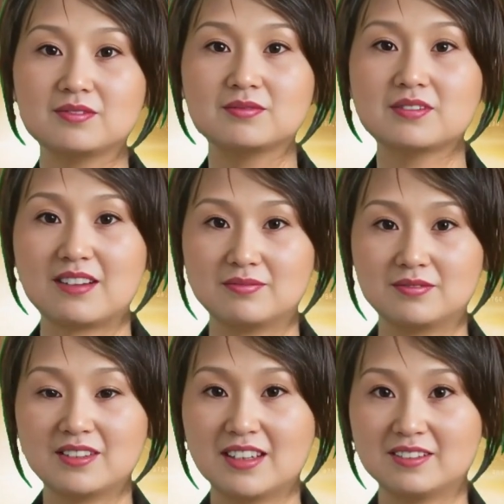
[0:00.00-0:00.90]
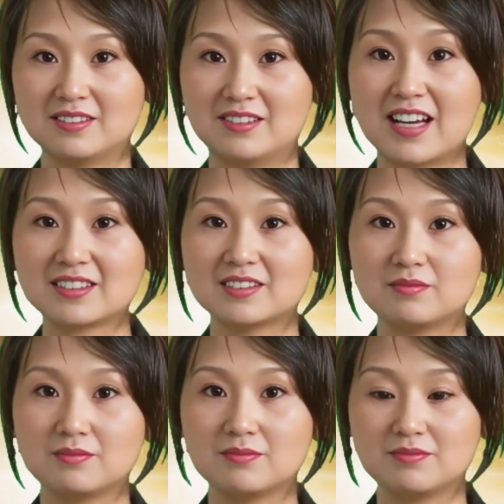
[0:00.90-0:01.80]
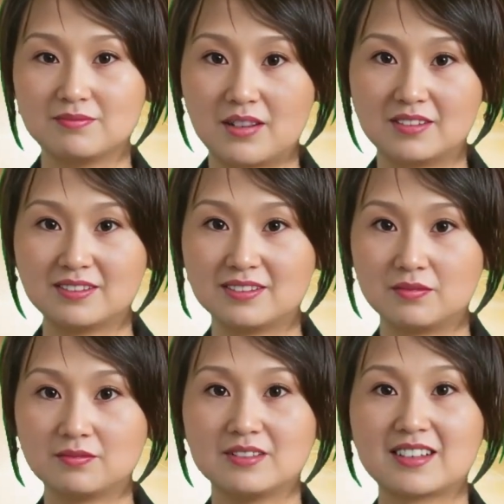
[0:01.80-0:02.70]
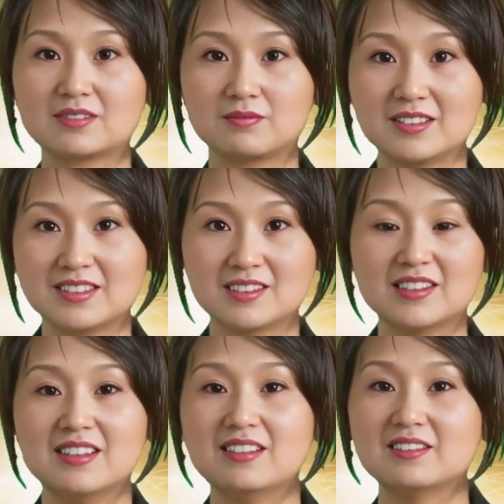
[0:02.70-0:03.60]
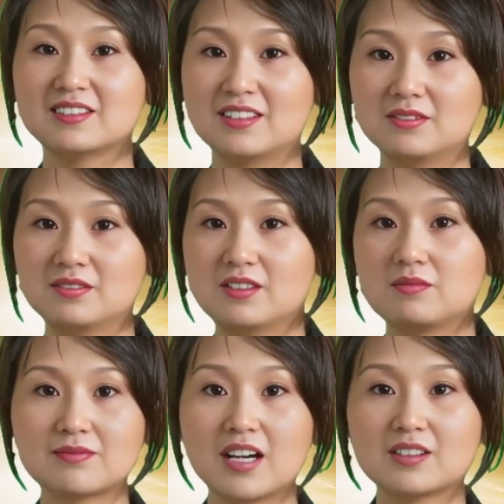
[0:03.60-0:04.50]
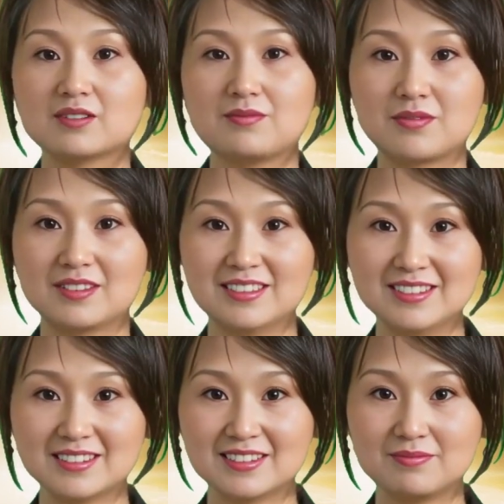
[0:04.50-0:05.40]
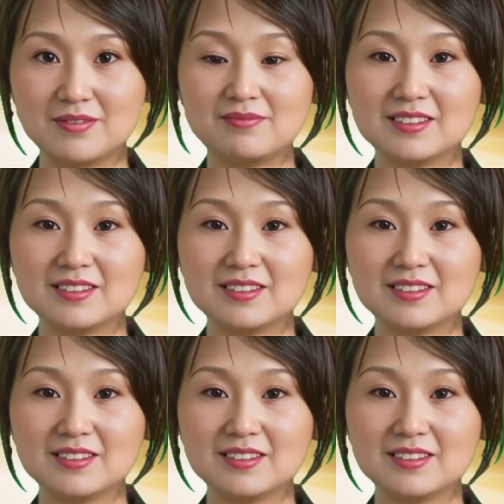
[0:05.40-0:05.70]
Ji Yunhao, deputy secretary of the town committee and member of the town's legal committee,